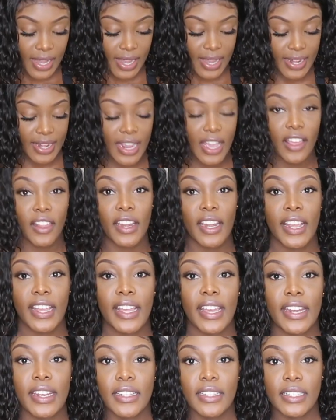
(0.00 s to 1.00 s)
Now that I
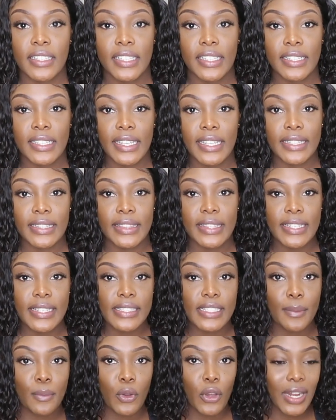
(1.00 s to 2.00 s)
got it looking like
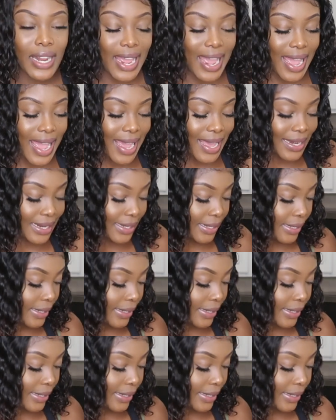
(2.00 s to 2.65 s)
this, I'm gonna add